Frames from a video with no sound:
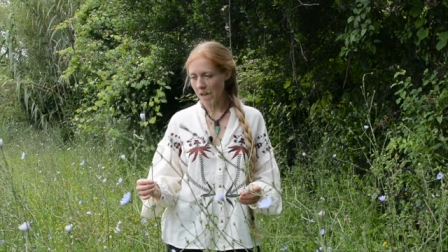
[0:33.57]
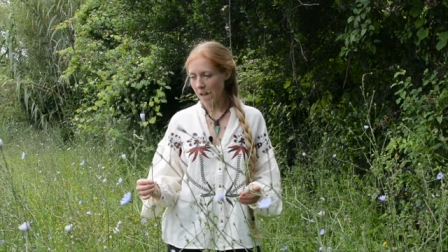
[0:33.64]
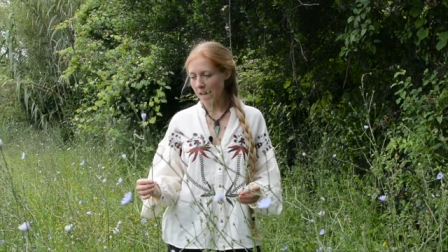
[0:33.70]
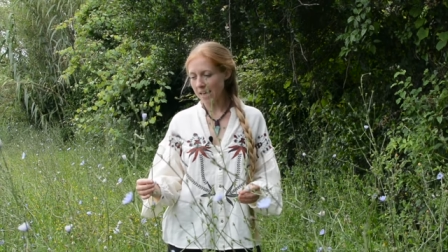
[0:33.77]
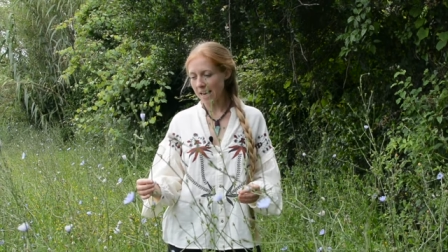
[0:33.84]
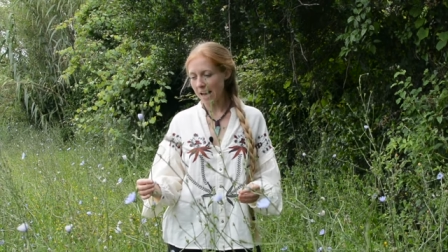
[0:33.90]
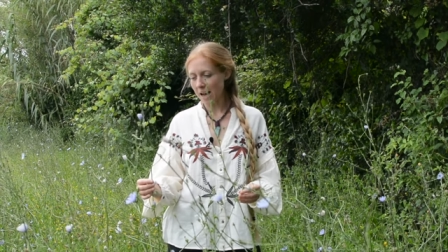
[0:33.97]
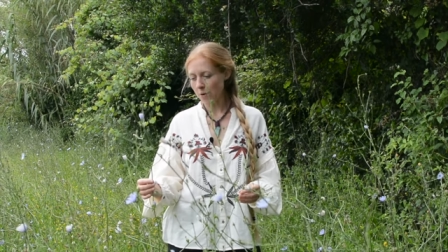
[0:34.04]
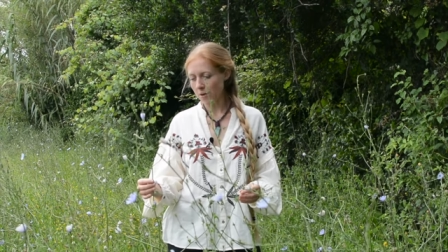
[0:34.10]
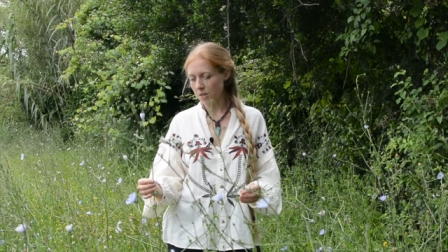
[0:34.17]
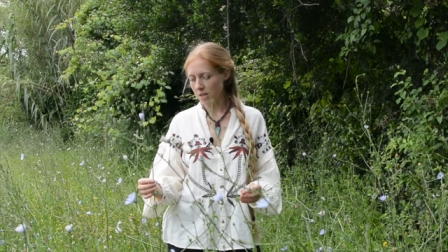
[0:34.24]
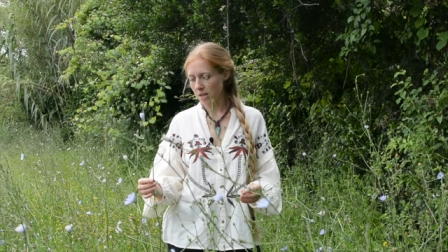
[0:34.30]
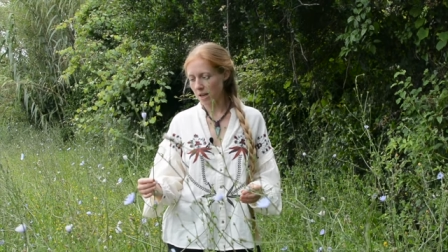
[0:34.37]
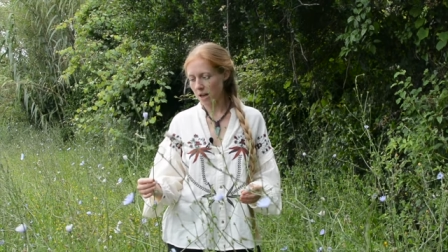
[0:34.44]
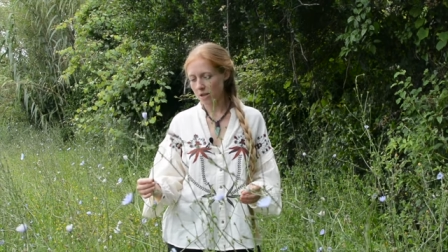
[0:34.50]
And now
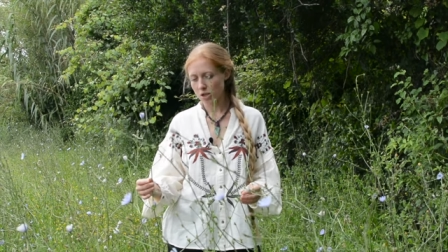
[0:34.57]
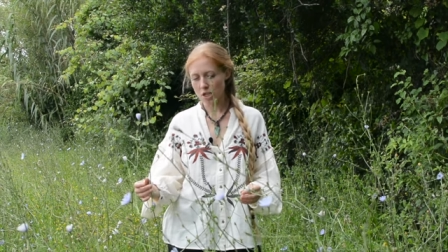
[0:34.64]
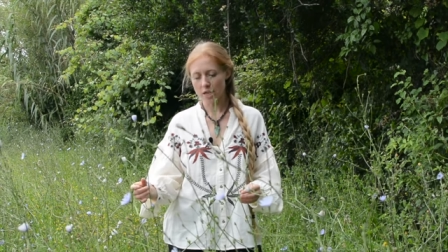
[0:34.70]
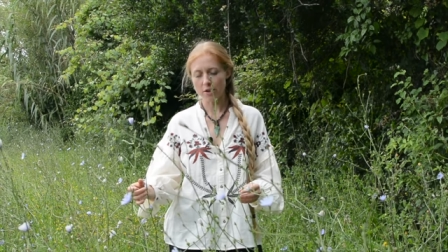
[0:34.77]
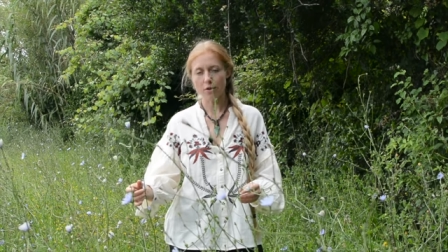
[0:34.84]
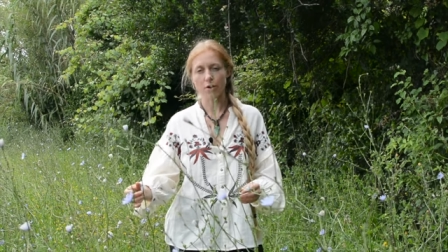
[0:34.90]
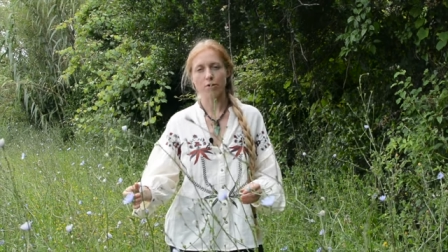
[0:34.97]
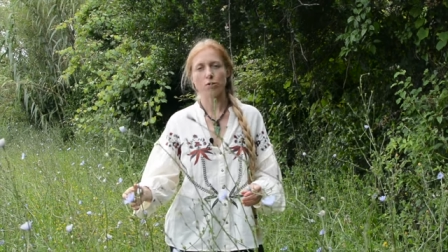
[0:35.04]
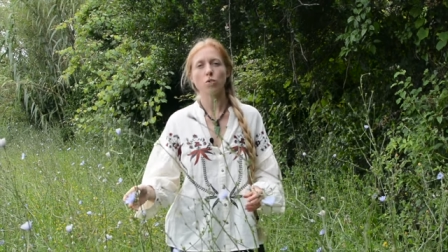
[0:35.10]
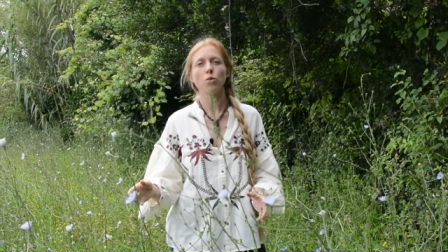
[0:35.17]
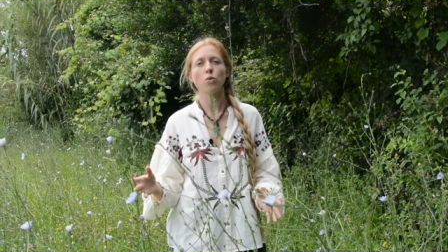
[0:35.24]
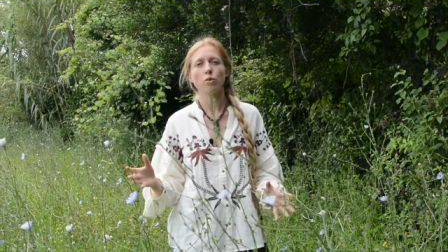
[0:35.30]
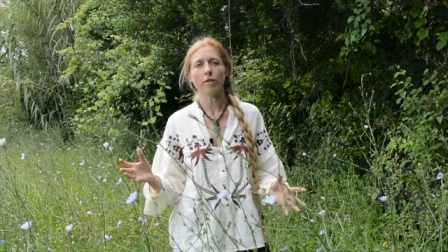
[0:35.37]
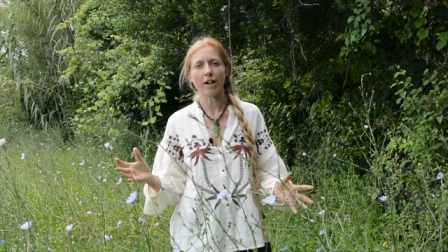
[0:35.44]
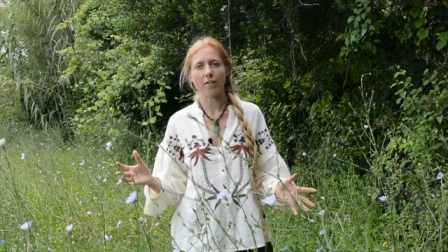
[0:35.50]
it largely grows
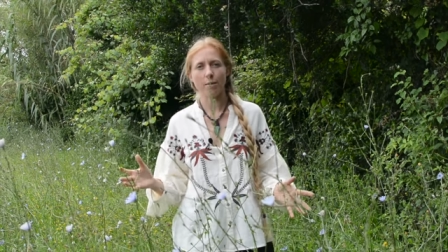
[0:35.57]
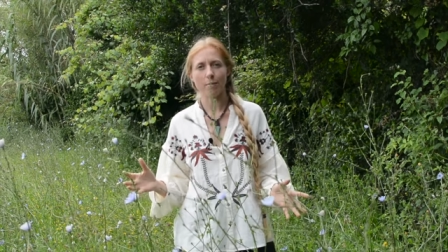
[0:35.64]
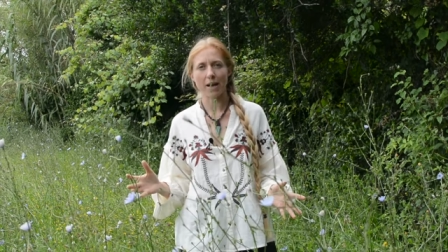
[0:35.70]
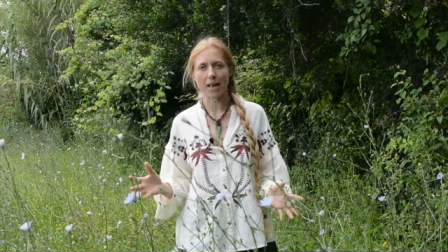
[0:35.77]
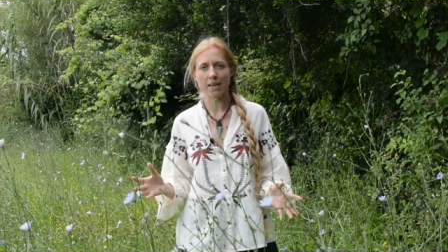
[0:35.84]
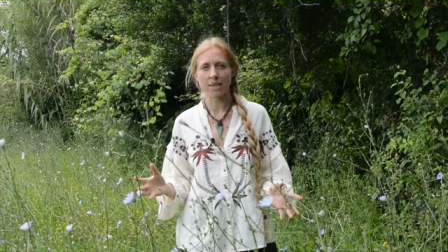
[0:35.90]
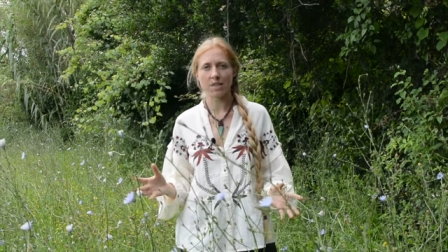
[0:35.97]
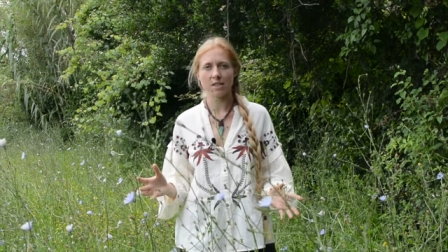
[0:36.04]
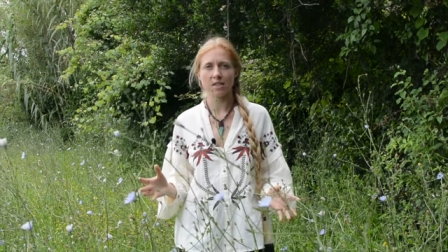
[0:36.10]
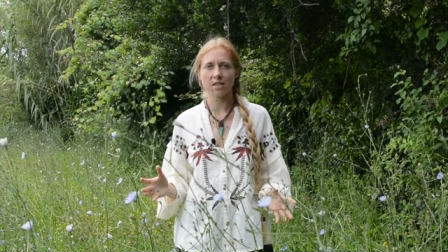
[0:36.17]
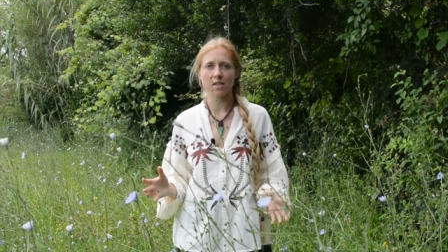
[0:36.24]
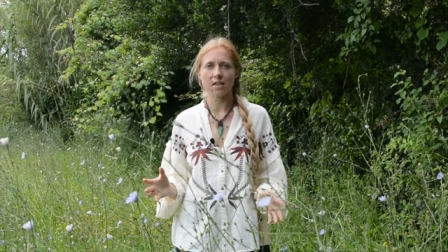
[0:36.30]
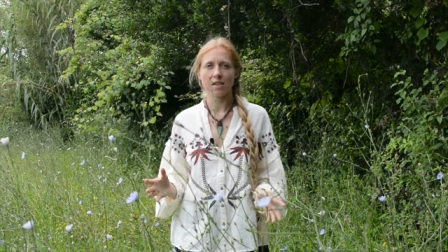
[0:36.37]
all around the planet,